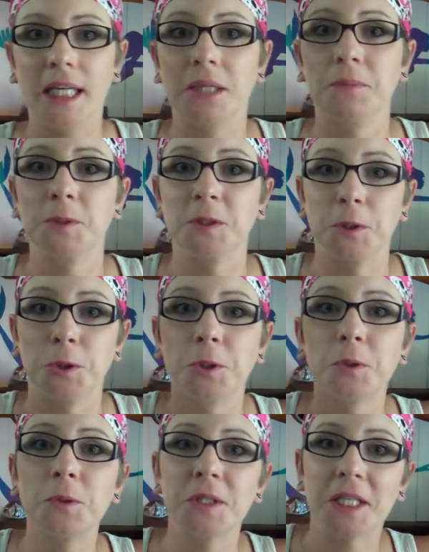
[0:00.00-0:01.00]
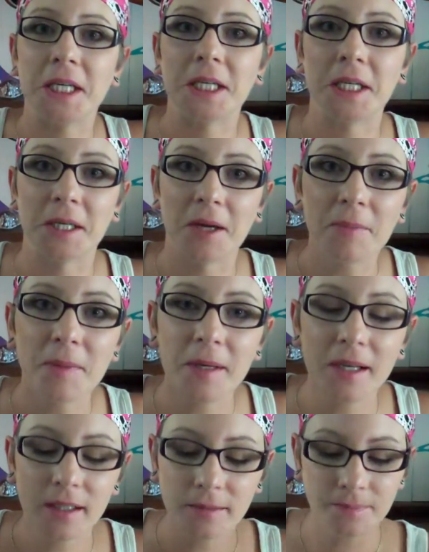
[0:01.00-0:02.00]
animals and children can't get up
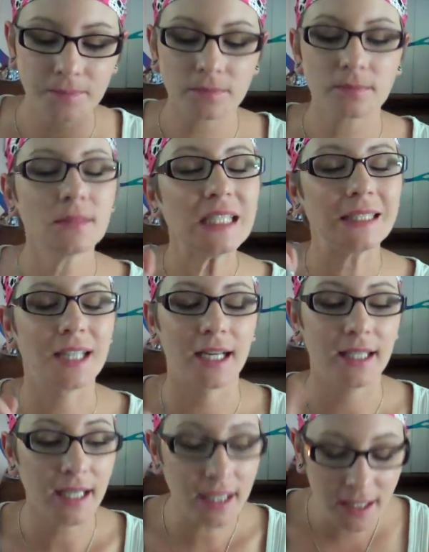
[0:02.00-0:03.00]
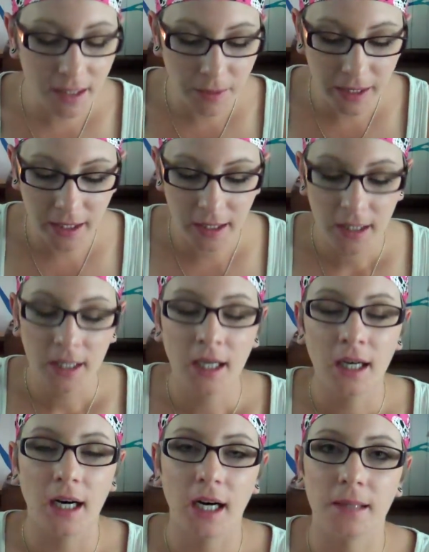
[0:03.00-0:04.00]
there. Not yet anyway.
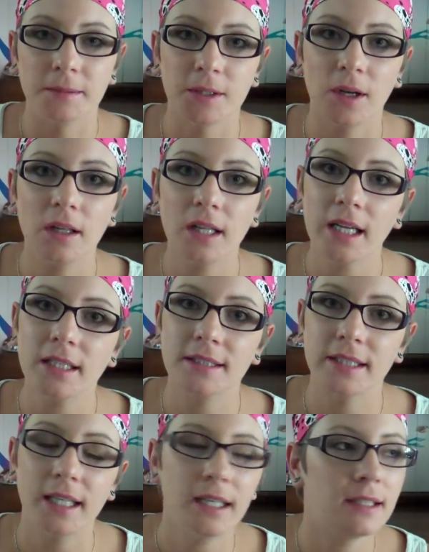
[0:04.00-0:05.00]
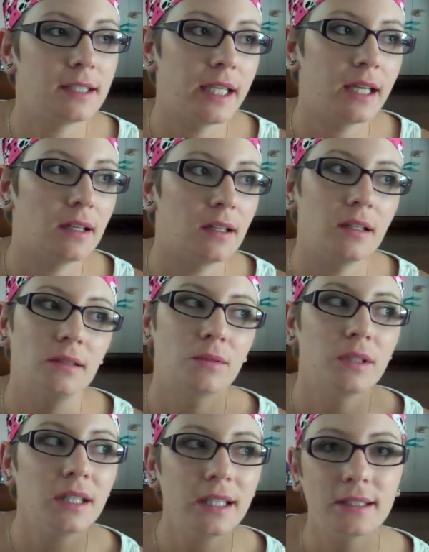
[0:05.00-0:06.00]
So I'll let it sit until
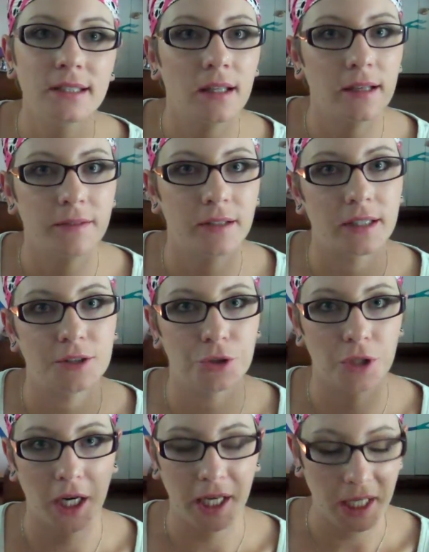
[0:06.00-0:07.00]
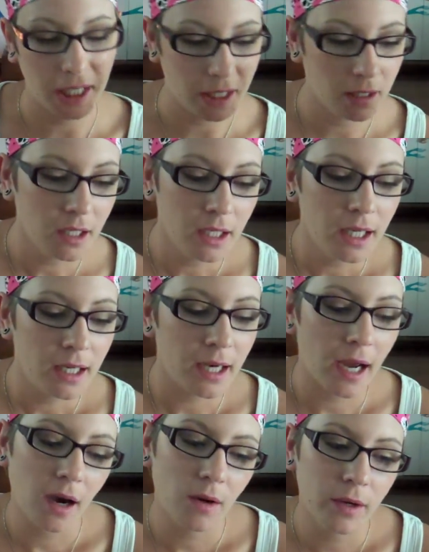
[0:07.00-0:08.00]
I feel like trying it.
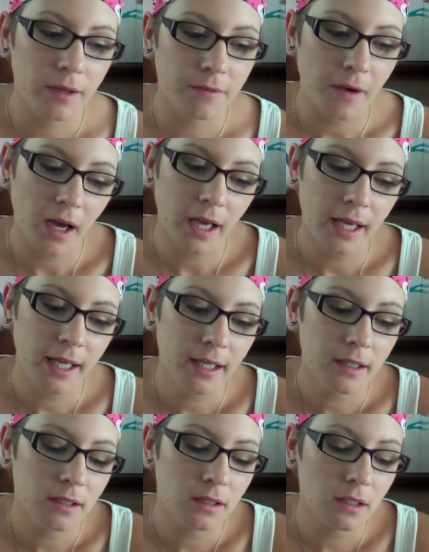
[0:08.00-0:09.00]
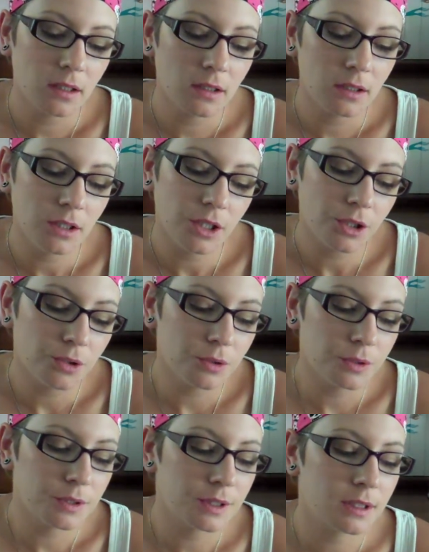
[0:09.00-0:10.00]
Now, if I
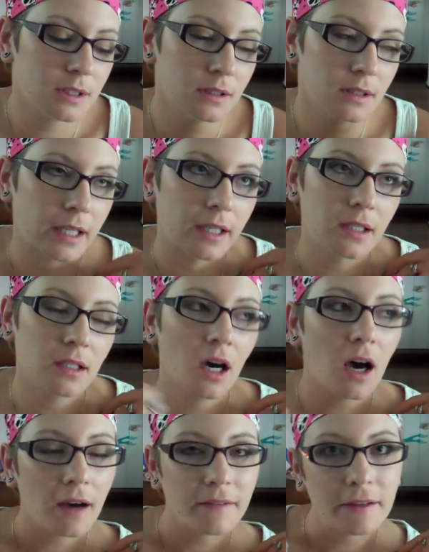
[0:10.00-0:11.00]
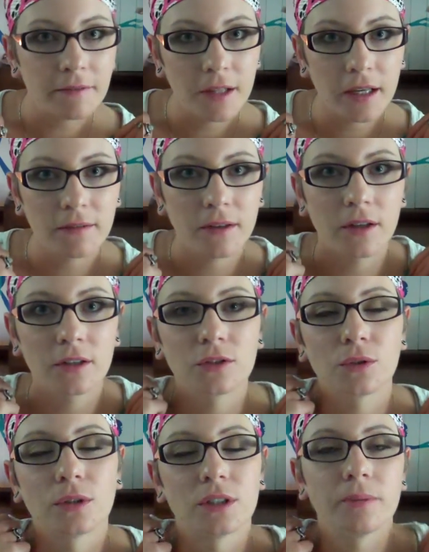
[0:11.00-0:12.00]
use like coffee
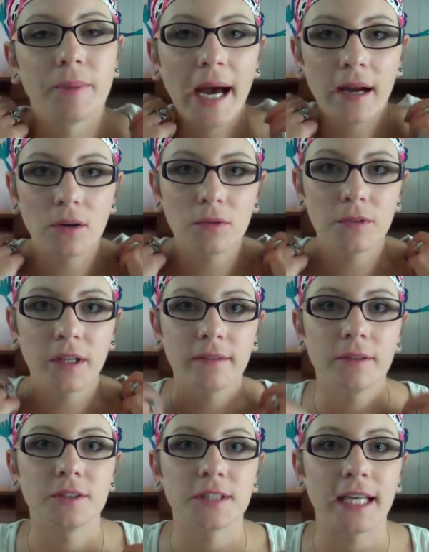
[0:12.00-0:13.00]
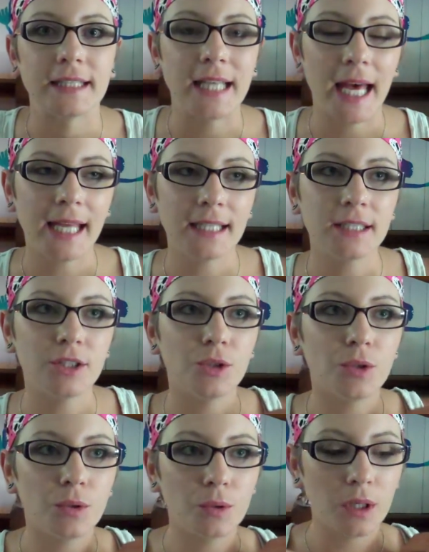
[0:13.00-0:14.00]
flavors or tobacco flavors, I tend
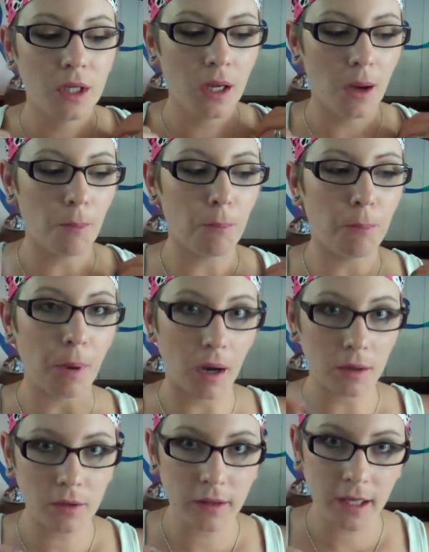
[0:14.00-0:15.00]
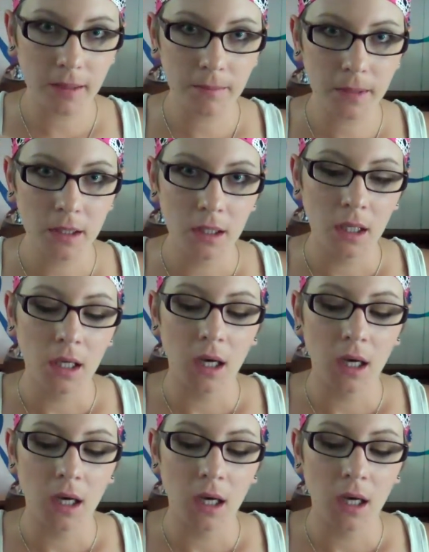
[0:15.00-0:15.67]
to bottle them